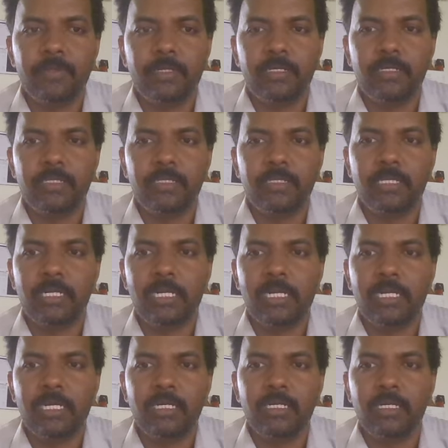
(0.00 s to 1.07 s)
Okay. Then
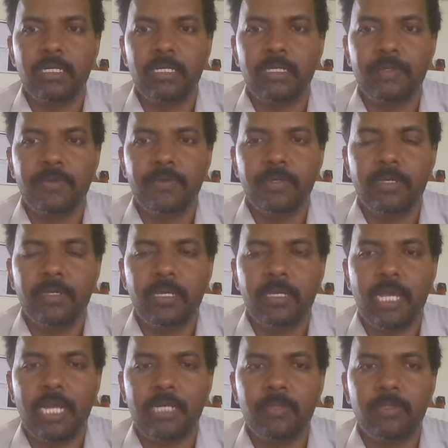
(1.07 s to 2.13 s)
click on
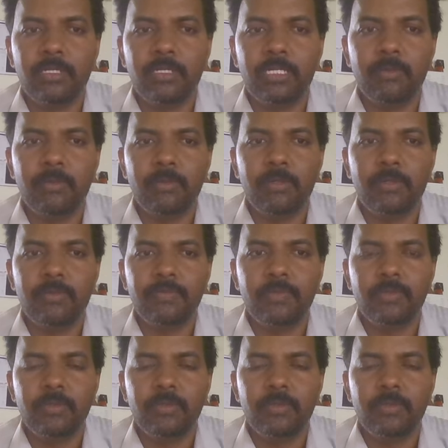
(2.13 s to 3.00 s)
add to the table.